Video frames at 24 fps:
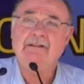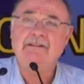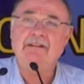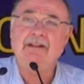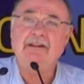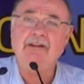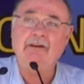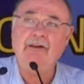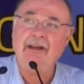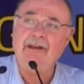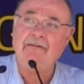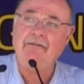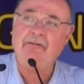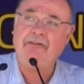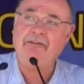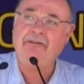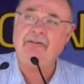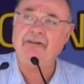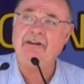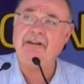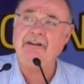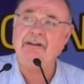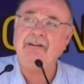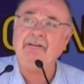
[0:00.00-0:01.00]
So you have
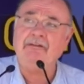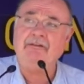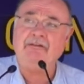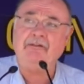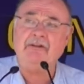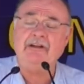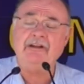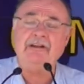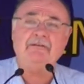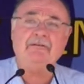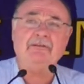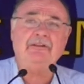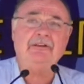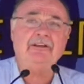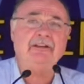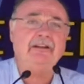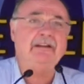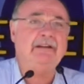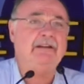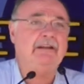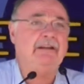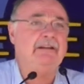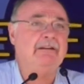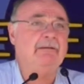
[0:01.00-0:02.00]
three of
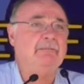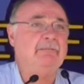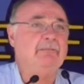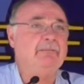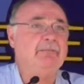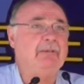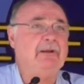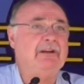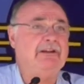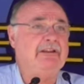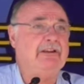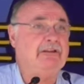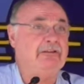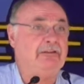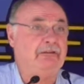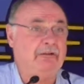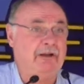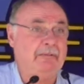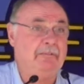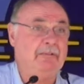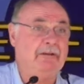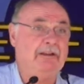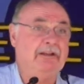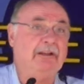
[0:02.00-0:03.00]
the
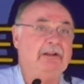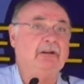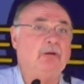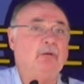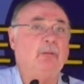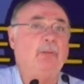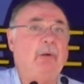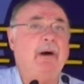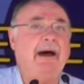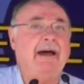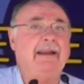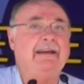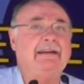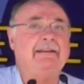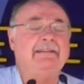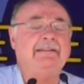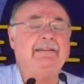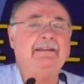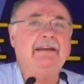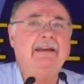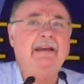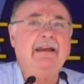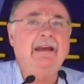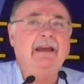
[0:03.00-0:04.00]
three political
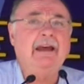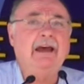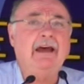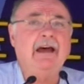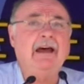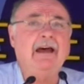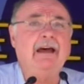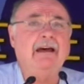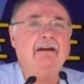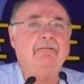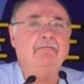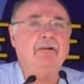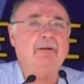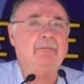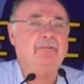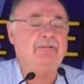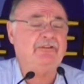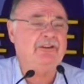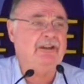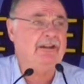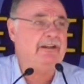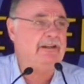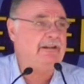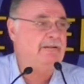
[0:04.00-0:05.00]
parties
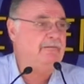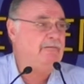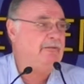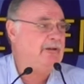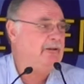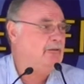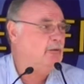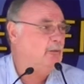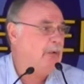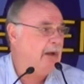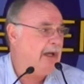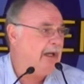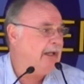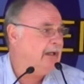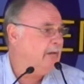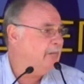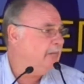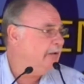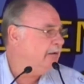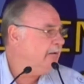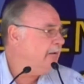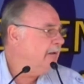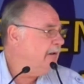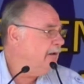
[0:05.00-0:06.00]
representing the Federal
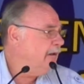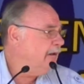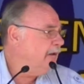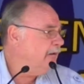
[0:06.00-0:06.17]
Parliament